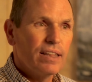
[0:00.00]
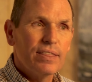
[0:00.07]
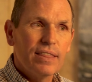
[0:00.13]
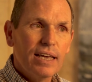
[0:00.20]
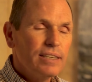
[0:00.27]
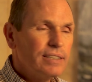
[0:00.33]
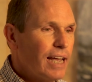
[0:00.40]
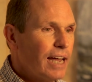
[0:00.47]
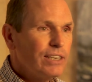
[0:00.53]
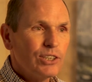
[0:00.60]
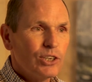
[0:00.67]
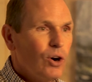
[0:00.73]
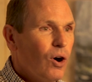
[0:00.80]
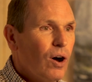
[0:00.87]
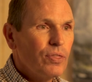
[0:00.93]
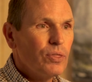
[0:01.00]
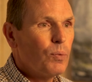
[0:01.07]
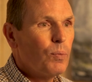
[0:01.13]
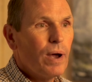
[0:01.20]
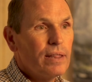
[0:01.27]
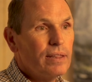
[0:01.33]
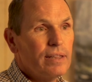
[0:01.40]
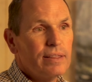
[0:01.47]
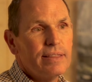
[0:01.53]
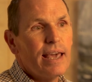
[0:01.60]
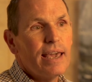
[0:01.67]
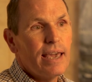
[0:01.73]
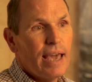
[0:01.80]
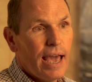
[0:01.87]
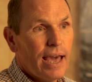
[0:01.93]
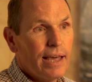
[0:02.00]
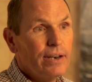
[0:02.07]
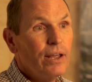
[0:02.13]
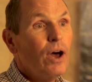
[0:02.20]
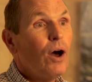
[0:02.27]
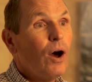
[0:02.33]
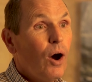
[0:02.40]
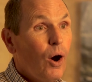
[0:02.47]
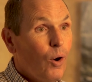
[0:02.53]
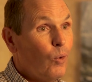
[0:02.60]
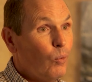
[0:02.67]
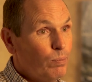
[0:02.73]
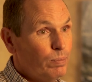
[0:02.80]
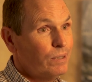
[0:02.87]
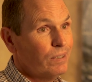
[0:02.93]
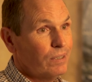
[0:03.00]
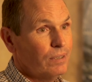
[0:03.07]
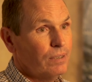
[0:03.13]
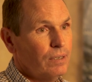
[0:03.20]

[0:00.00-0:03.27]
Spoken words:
that things hadn't gone the way that they had hoped.